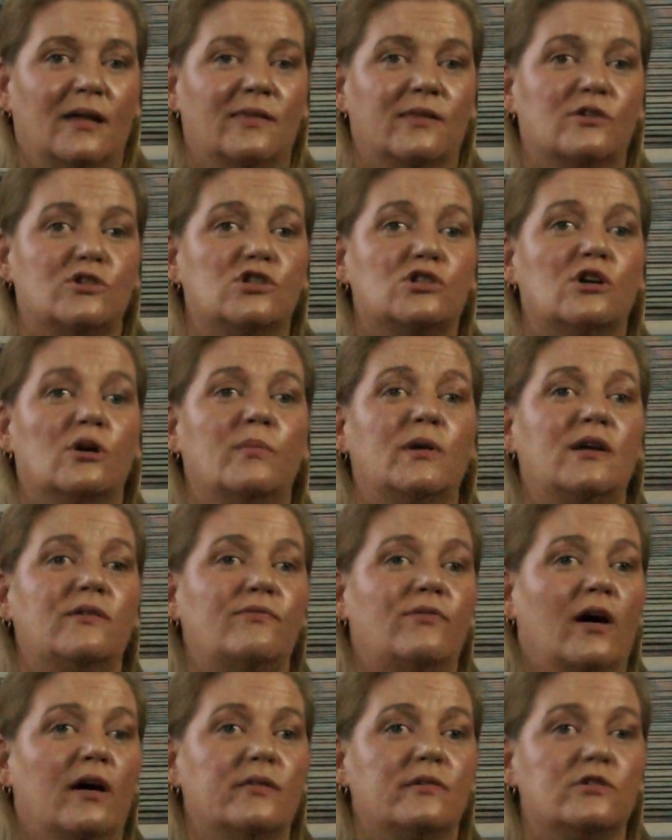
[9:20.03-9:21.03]
There's so many
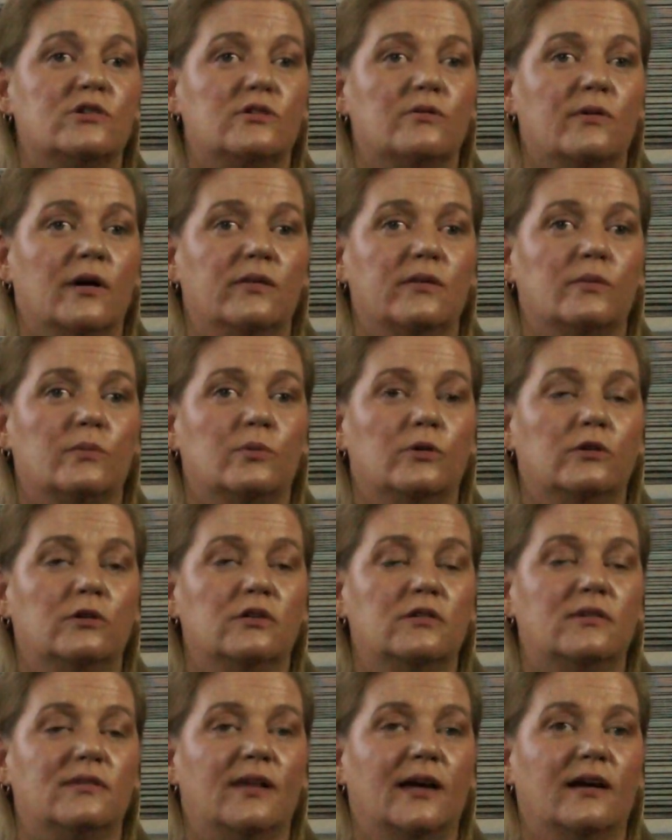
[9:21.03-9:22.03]
fathers around the
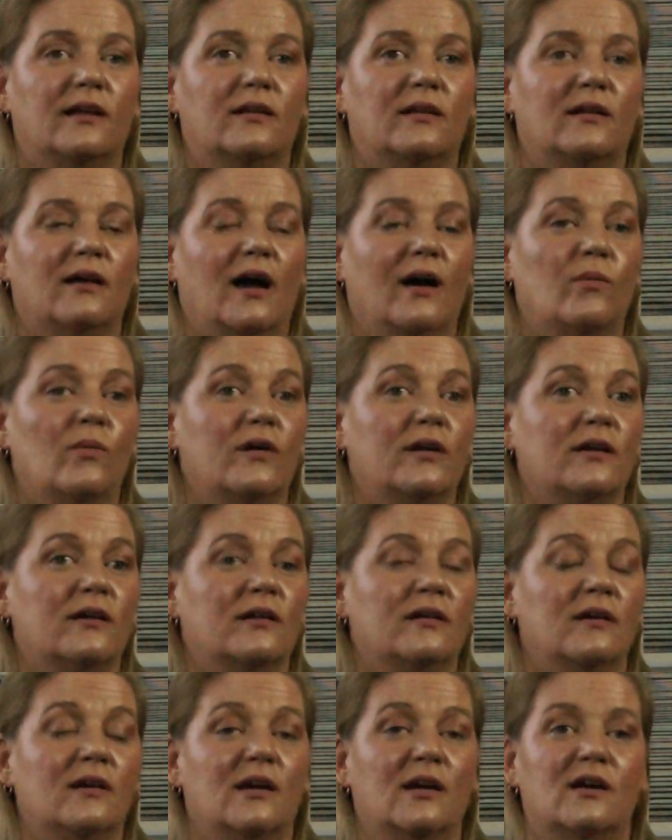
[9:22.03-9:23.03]
world that I want
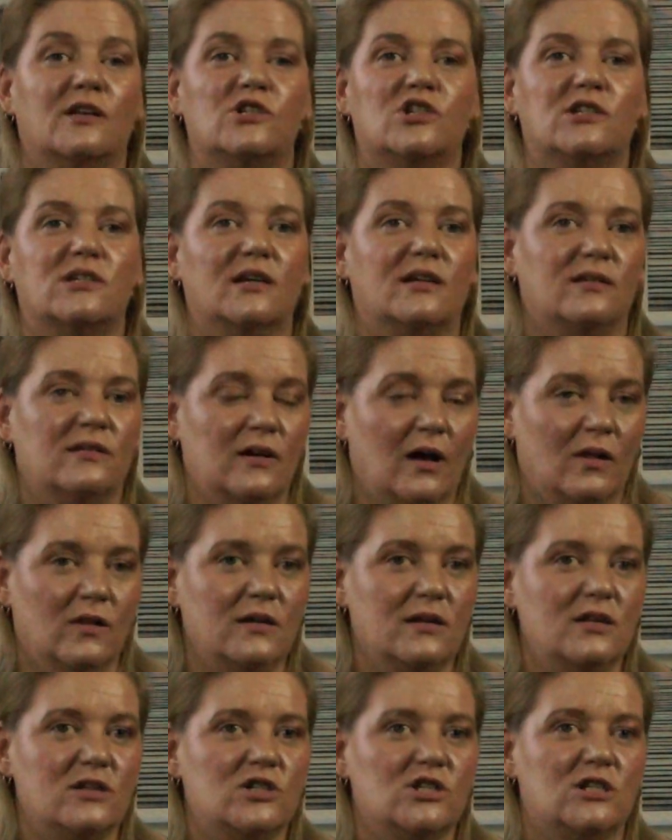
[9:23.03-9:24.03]
to just
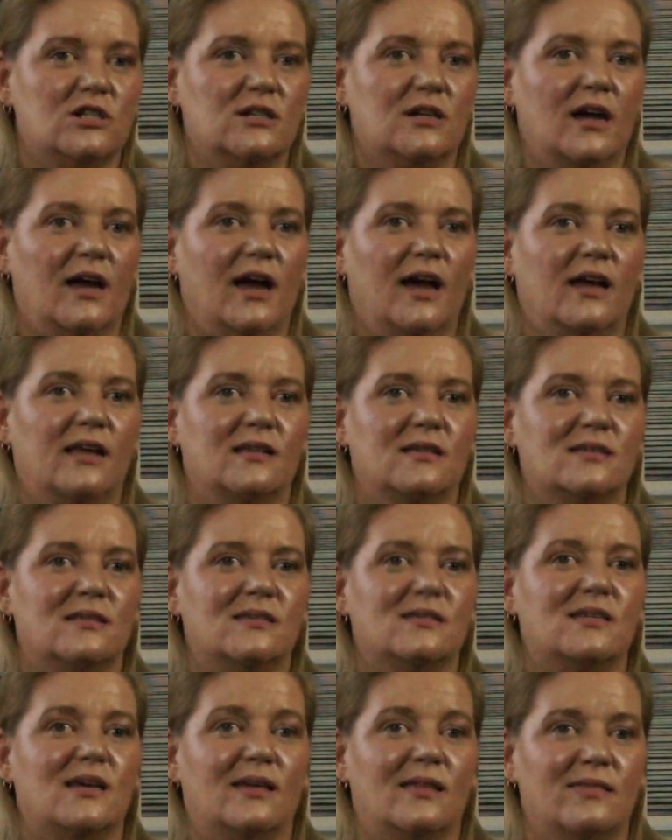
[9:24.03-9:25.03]
acknowledge and
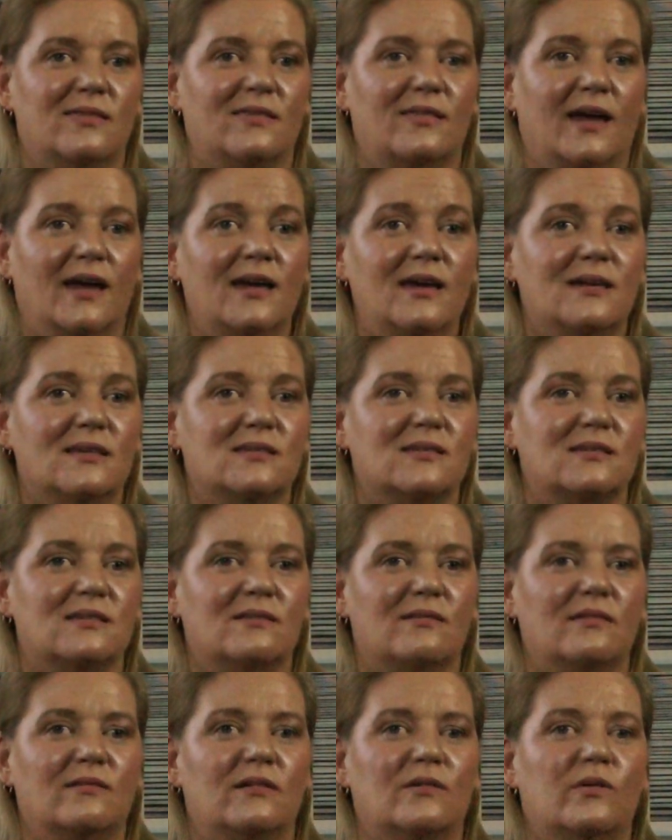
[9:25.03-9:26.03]
say thanks,
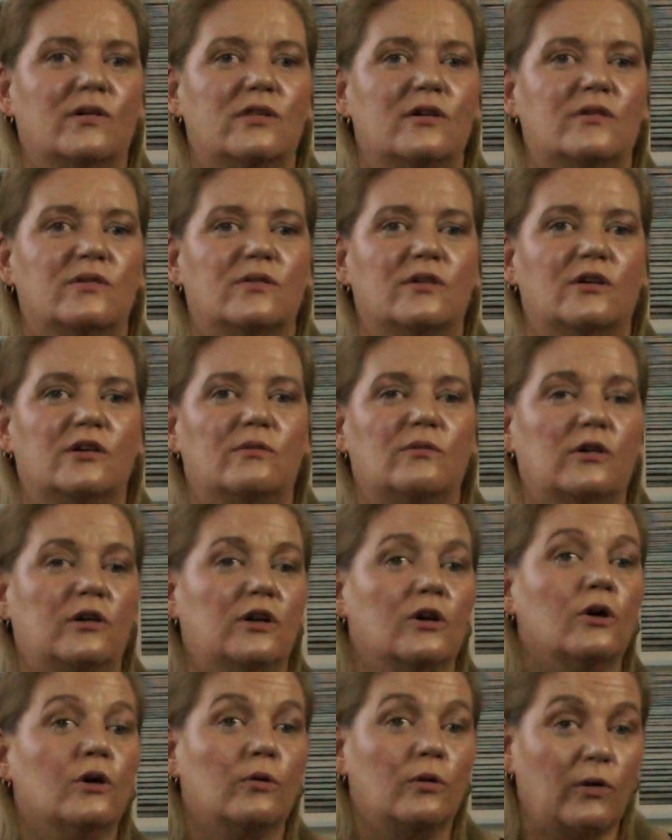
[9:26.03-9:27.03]
whether they're
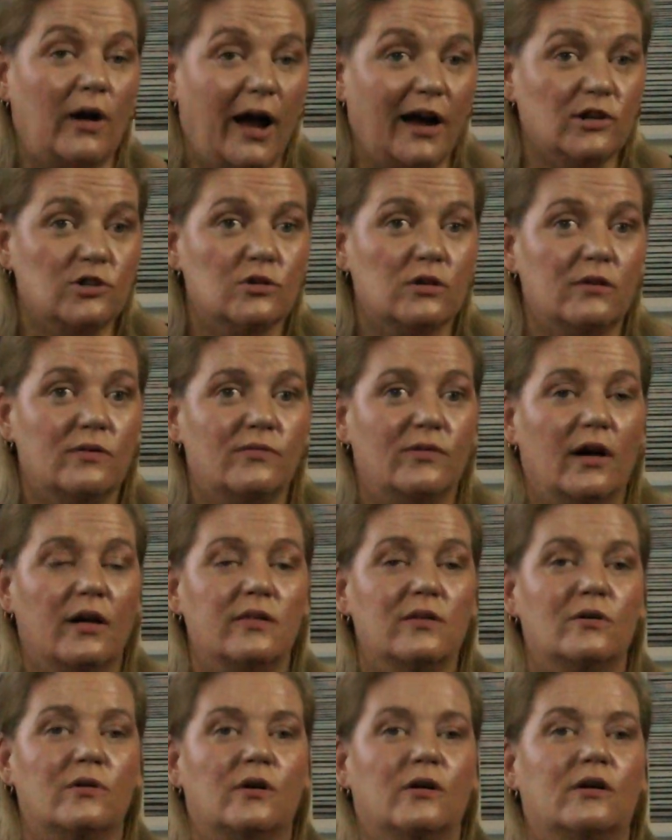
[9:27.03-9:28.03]
your actual
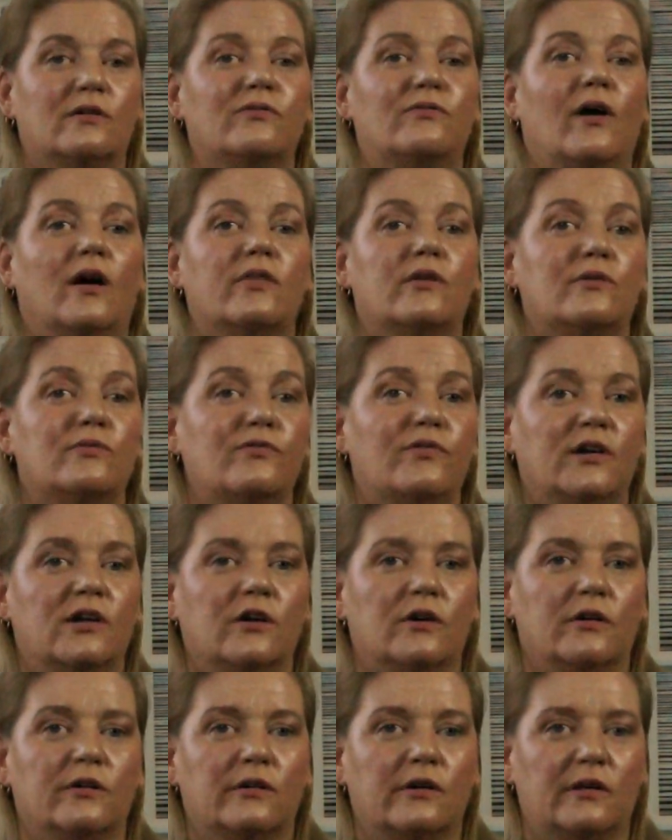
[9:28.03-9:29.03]
father or a father
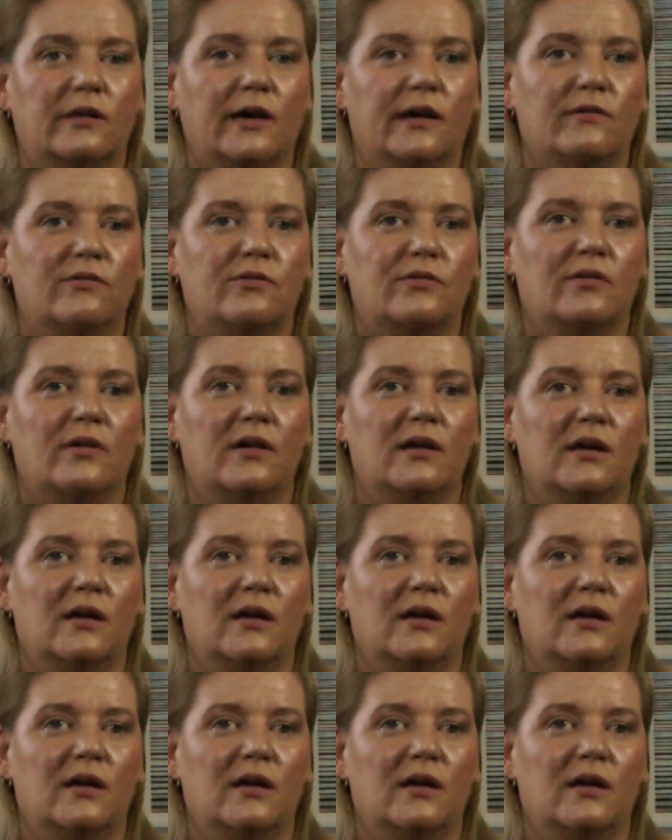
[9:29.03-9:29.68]
figure in your life.